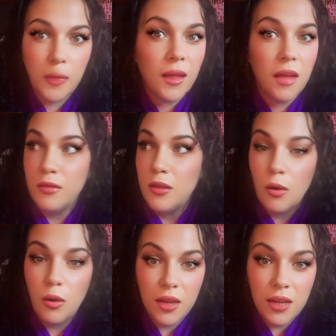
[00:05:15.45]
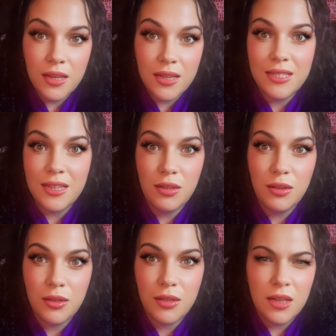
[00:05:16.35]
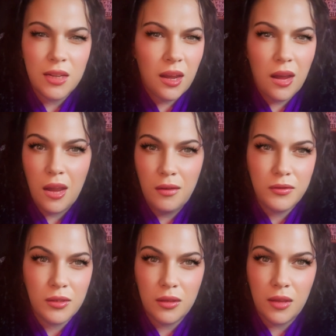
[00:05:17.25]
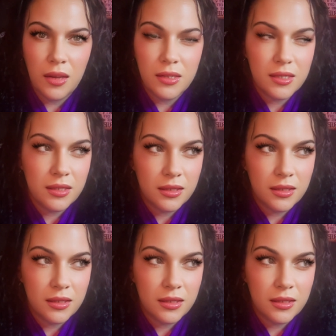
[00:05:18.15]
If the knocking continued after that,